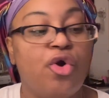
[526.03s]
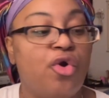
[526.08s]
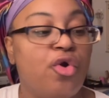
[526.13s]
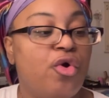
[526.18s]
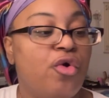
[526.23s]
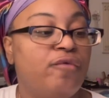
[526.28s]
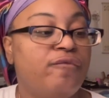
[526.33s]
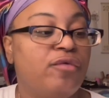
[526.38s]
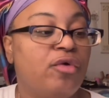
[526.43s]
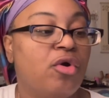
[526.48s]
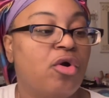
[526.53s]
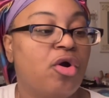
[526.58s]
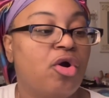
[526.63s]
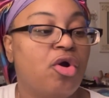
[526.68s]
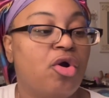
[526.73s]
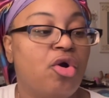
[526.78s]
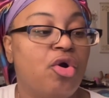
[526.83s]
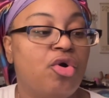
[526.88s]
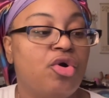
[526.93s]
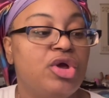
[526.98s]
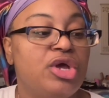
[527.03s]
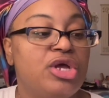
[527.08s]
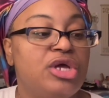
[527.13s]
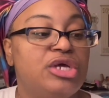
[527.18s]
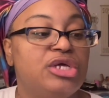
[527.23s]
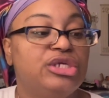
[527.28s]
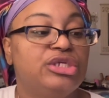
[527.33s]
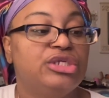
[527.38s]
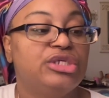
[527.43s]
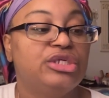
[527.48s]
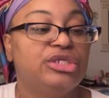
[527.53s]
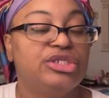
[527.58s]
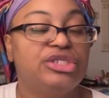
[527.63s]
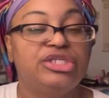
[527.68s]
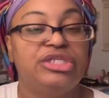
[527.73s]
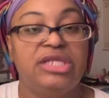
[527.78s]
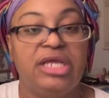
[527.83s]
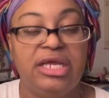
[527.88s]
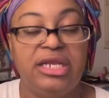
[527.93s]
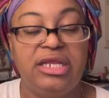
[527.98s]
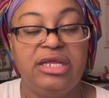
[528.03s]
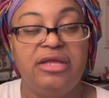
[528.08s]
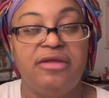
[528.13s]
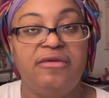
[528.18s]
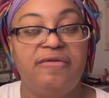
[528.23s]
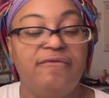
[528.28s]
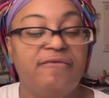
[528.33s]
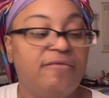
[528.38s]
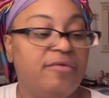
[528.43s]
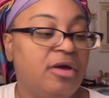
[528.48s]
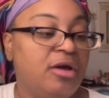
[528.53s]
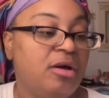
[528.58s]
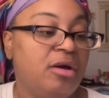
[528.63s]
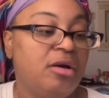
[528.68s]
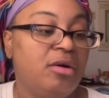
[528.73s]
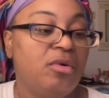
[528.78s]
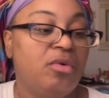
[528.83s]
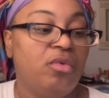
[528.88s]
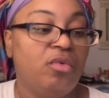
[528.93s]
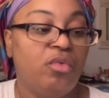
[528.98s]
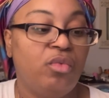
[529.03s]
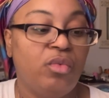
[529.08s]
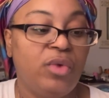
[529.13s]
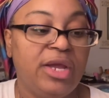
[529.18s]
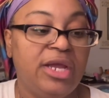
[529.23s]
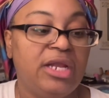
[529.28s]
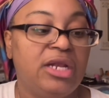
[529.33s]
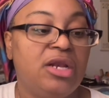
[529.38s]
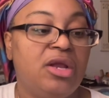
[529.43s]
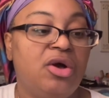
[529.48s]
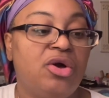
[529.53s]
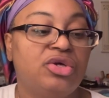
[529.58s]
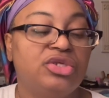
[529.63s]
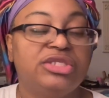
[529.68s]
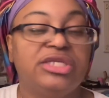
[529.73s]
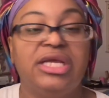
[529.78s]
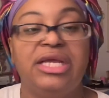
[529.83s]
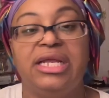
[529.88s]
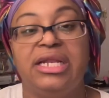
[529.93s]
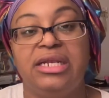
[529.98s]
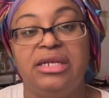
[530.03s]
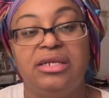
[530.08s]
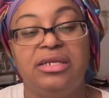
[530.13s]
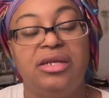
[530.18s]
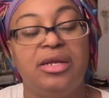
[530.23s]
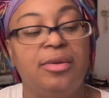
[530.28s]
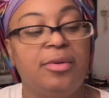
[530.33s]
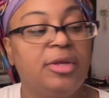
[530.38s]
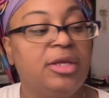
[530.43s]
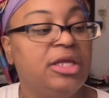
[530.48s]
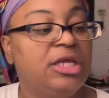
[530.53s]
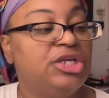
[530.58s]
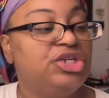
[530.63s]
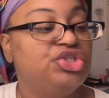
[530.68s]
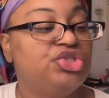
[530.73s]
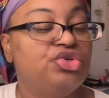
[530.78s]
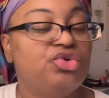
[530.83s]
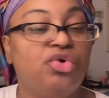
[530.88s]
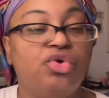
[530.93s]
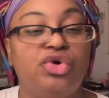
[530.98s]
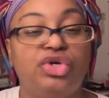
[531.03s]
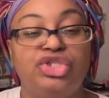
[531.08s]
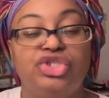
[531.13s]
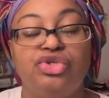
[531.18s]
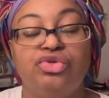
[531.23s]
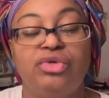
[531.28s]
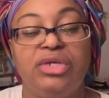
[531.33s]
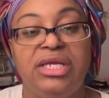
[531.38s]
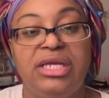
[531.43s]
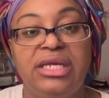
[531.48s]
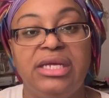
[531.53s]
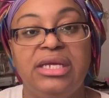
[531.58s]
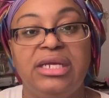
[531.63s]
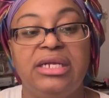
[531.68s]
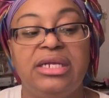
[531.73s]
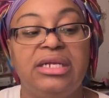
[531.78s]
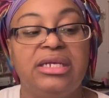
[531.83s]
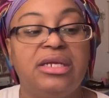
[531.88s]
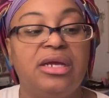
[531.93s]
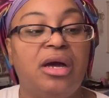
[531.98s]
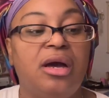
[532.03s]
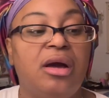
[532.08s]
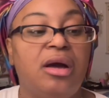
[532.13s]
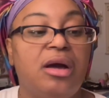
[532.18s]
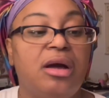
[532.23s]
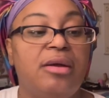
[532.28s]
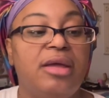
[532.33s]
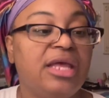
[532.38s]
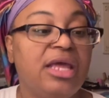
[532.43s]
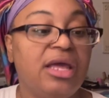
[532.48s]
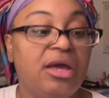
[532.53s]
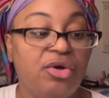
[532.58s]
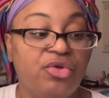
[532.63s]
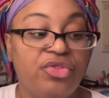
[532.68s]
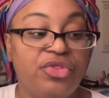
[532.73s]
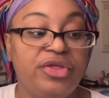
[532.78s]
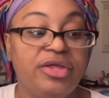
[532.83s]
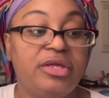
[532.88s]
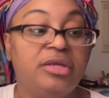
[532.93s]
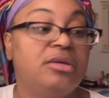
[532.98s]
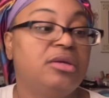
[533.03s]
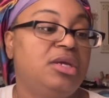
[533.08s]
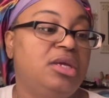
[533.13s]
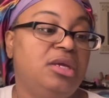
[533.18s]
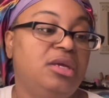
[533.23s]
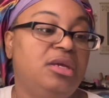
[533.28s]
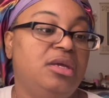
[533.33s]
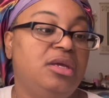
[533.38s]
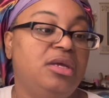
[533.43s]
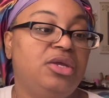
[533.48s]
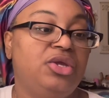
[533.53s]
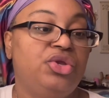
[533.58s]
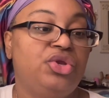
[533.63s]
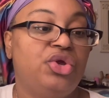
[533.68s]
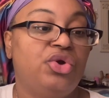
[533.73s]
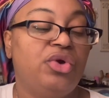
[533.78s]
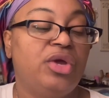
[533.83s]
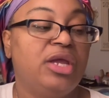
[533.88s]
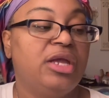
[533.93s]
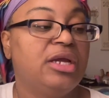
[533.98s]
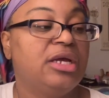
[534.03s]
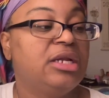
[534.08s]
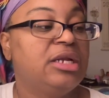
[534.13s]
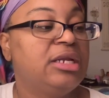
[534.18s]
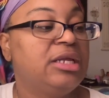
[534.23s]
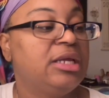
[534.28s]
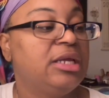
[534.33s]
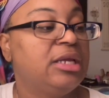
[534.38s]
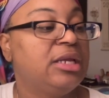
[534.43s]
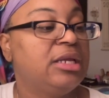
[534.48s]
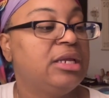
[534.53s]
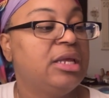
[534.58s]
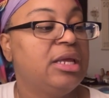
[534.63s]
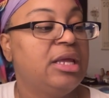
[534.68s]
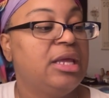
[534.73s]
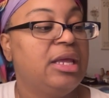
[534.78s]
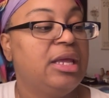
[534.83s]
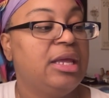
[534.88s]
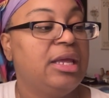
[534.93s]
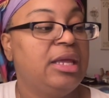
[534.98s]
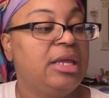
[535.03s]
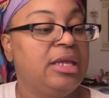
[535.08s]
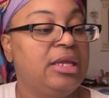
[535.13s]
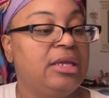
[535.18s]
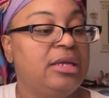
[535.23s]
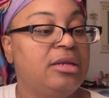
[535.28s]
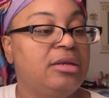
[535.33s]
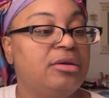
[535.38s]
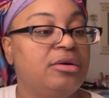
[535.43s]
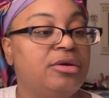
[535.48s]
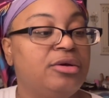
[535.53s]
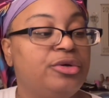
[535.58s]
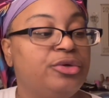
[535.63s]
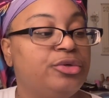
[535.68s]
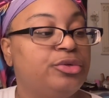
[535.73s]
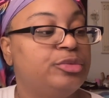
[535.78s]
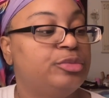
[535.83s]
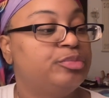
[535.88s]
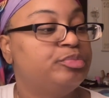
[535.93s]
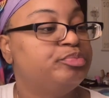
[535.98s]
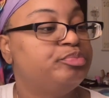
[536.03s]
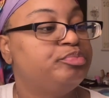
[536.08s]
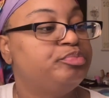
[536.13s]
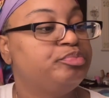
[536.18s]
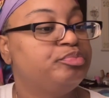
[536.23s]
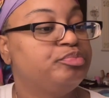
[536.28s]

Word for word: overall steady uh, weight loss and gets you onto eating uh, healthy, you know, and clean. And um,